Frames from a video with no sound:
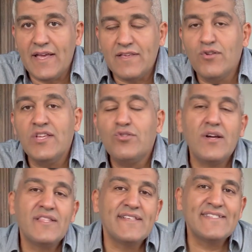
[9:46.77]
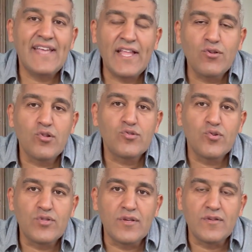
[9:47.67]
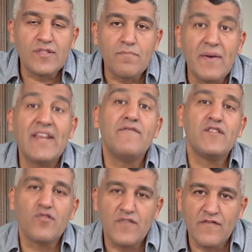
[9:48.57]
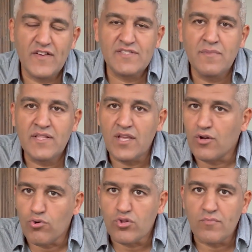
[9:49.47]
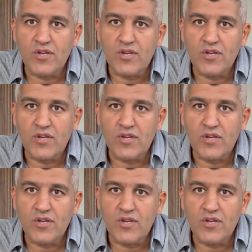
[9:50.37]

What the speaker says: You need to understand also the benefit of investment in gold,